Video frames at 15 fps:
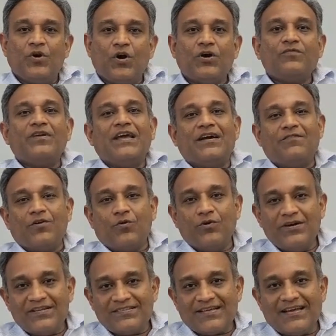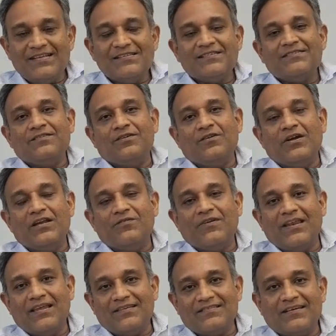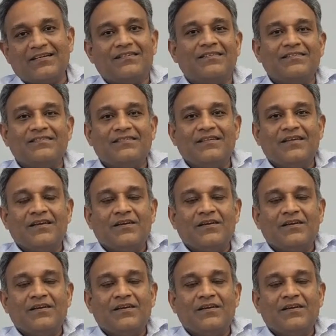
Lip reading: or we have our own designs in various sectors.